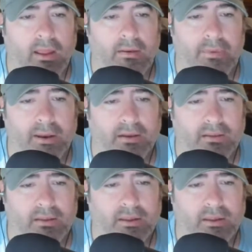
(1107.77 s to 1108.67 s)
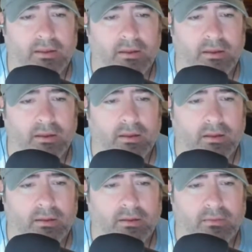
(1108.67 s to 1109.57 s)
and apparently
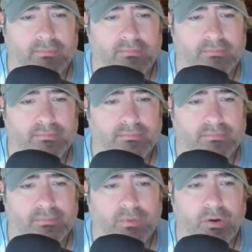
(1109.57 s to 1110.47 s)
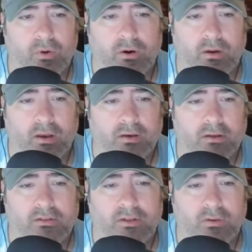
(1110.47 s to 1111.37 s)
they're working on
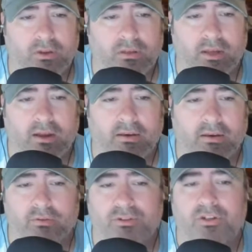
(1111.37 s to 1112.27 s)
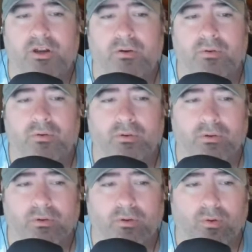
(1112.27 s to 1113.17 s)
an Ahsoka Tano show,
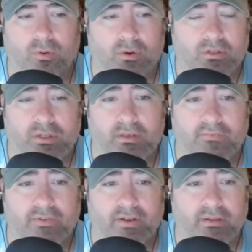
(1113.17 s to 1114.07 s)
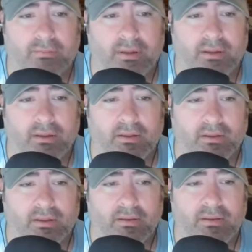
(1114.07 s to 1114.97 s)
or it's in development
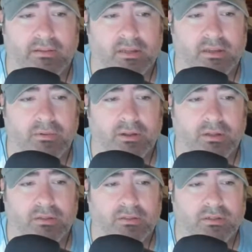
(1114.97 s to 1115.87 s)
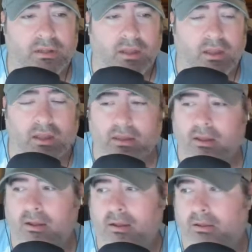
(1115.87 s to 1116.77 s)
at Disney Plus.
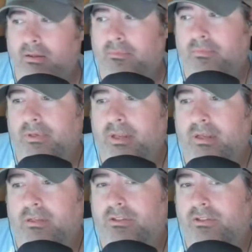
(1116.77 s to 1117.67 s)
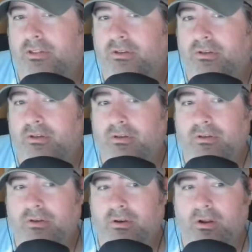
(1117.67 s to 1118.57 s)
Not
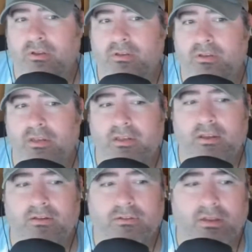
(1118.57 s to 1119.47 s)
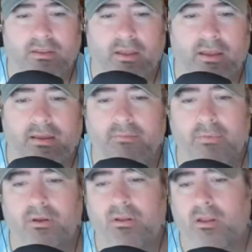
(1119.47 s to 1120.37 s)
sure all the details on that,
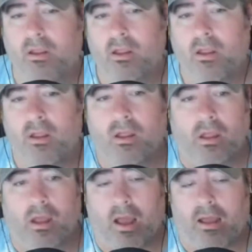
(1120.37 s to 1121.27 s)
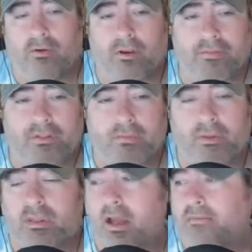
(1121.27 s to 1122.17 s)
but I don't know if it's going
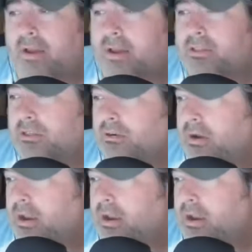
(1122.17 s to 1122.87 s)
to be live action or